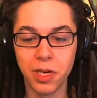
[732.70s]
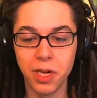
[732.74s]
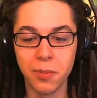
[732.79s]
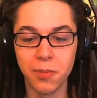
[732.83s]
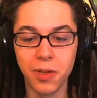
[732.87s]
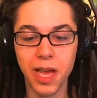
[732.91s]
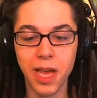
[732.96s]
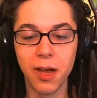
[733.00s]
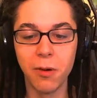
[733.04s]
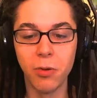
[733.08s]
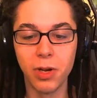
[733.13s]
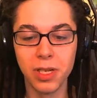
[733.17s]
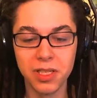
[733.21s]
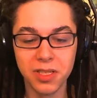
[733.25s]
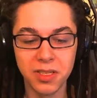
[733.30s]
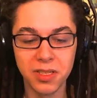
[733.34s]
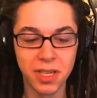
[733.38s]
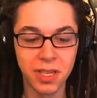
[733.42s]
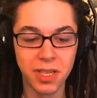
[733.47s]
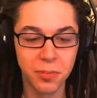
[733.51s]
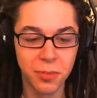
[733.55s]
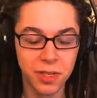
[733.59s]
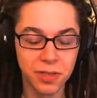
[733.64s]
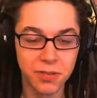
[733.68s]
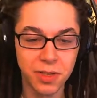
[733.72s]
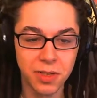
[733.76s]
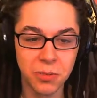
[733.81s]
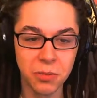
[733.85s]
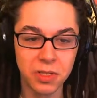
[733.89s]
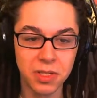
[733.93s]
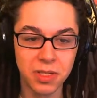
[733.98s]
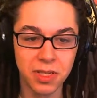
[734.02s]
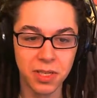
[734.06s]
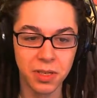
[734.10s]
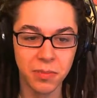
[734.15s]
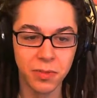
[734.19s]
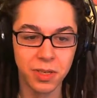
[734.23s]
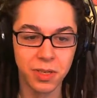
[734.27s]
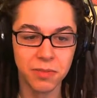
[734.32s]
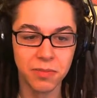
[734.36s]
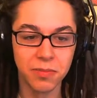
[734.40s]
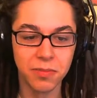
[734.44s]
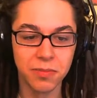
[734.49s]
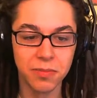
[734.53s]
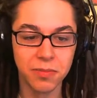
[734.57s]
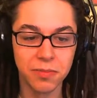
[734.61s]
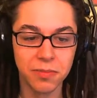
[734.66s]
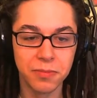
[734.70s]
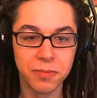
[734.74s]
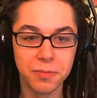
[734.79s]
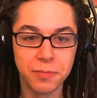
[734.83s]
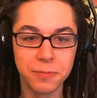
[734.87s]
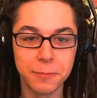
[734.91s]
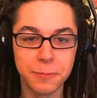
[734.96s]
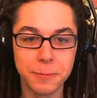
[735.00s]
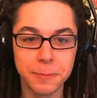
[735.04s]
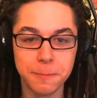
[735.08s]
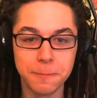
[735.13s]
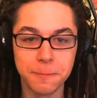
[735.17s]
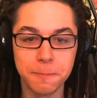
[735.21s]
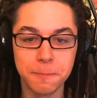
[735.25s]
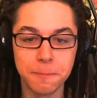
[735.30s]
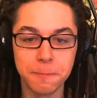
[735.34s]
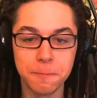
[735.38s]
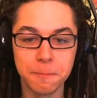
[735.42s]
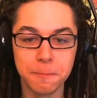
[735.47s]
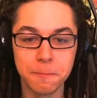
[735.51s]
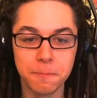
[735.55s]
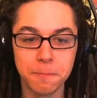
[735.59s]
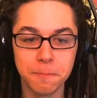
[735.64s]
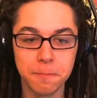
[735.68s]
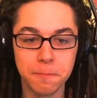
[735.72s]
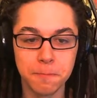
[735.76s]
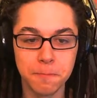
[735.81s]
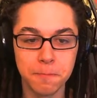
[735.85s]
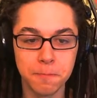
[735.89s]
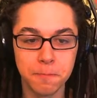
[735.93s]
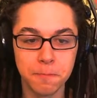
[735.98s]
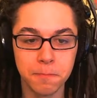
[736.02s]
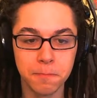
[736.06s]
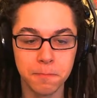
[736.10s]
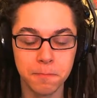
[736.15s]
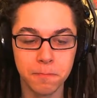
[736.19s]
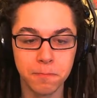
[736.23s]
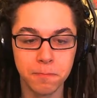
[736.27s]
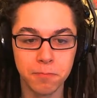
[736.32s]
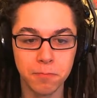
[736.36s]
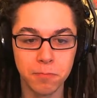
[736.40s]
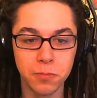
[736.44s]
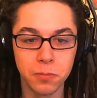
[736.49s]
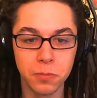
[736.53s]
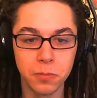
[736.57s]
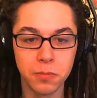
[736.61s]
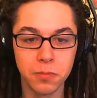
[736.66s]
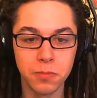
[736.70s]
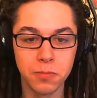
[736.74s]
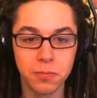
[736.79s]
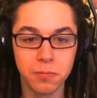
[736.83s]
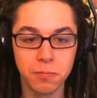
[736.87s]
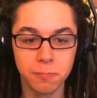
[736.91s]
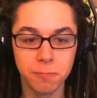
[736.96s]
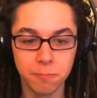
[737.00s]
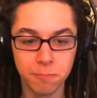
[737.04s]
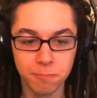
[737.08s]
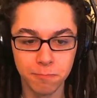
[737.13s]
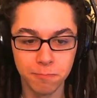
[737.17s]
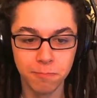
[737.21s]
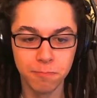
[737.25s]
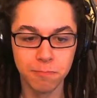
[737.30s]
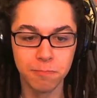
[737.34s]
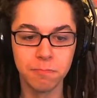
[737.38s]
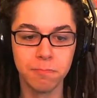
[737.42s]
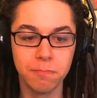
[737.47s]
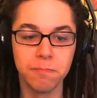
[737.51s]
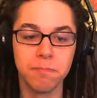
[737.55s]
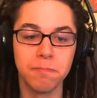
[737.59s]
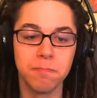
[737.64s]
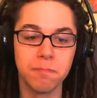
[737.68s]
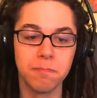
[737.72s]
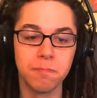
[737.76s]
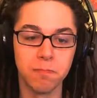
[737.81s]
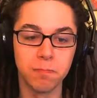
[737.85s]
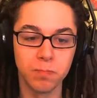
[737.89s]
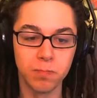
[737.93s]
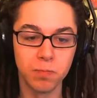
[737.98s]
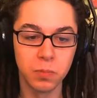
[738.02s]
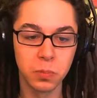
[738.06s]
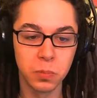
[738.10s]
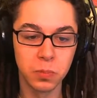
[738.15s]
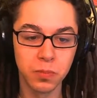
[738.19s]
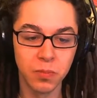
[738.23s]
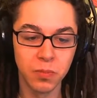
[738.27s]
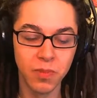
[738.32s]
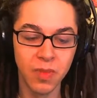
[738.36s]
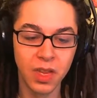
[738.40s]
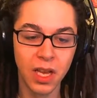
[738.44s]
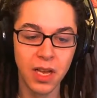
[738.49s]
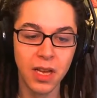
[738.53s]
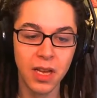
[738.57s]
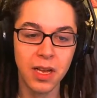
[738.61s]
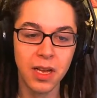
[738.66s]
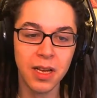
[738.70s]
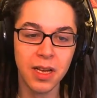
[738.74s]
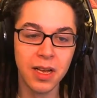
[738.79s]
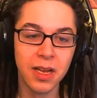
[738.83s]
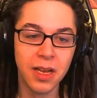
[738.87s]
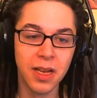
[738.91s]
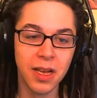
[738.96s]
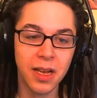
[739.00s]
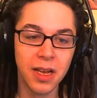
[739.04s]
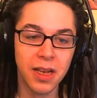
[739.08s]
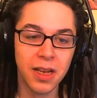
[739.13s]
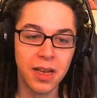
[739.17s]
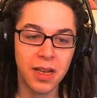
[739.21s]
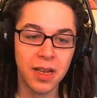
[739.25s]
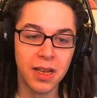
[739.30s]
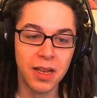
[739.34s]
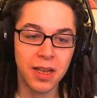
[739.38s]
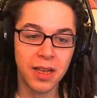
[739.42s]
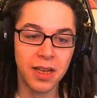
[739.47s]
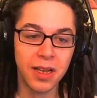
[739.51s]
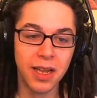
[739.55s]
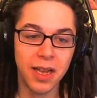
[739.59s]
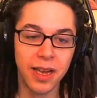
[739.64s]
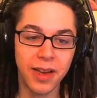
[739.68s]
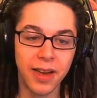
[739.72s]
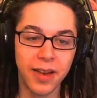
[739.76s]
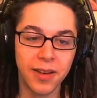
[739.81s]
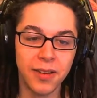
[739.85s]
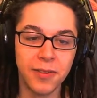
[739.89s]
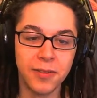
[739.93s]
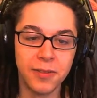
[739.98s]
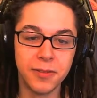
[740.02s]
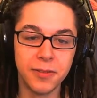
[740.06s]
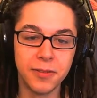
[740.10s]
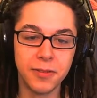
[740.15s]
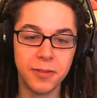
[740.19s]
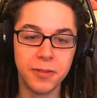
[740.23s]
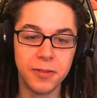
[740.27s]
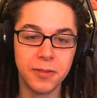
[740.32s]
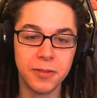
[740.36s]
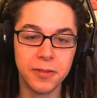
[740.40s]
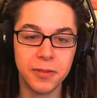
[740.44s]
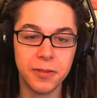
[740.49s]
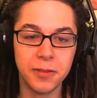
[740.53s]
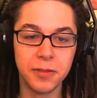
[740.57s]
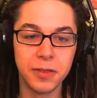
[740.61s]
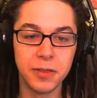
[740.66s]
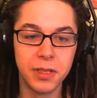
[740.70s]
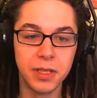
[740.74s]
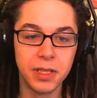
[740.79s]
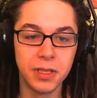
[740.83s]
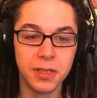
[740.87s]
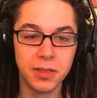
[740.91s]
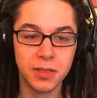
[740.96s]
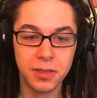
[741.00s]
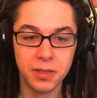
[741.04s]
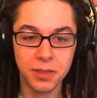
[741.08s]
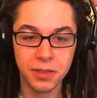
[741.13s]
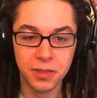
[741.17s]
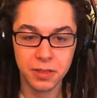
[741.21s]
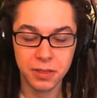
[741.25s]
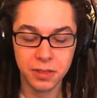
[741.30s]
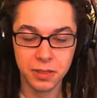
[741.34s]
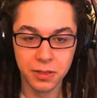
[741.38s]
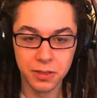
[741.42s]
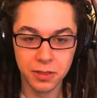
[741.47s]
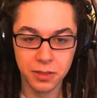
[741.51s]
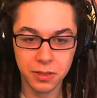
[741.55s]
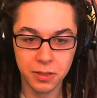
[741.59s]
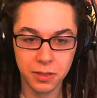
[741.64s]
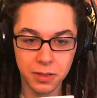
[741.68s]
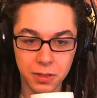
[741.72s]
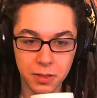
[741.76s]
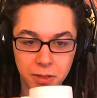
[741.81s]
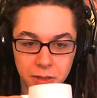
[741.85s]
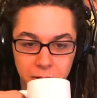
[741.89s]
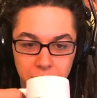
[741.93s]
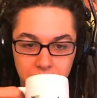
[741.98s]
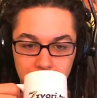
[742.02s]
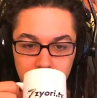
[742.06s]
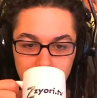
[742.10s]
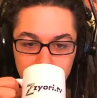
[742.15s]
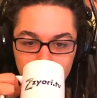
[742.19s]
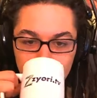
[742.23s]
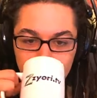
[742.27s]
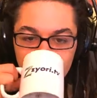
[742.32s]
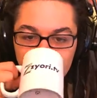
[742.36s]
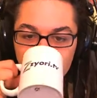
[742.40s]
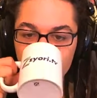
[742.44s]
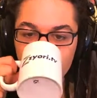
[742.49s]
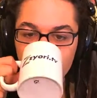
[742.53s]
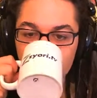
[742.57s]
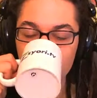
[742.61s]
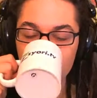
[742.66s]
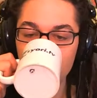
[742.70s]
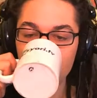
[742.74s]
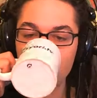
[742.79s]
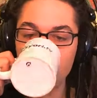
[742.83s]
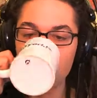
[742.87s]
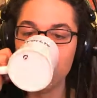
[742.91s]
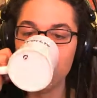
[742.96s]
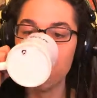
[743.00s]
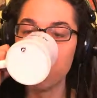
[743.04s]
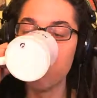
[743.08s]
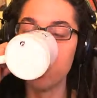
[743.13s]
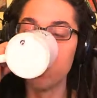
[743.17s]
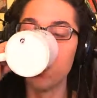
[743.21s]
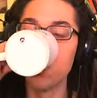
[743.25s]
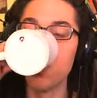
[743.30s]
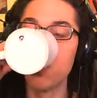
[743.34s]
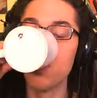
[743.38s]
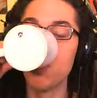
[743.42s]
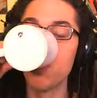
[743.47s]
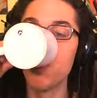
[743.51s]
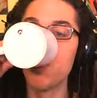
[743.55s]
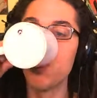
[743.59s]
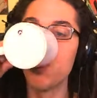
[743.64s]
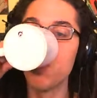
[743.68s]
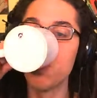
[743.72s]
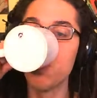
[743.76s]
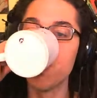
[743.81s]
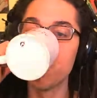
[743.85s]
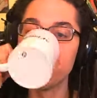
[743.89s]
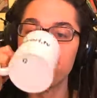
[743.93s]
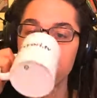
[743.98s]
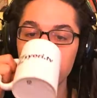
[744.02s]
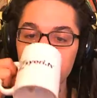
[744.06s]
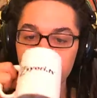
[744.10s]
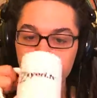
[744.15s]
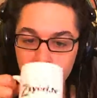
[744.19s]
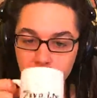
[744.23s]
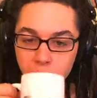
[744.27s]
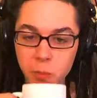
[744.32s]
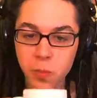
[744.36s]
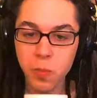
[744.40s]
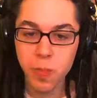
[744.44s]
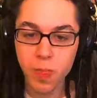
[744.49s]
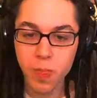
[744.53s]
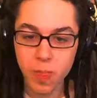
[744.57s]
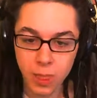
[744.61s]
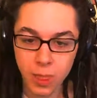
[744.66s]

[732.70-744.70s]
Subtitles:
I'm fairly sure it was Sigma because it was the game with the contested tri-lane where they just they didn't. I felt so they contested a tri-lane I didn't think they should contest, and it just kind of spiraled out of control from the laning phase for them.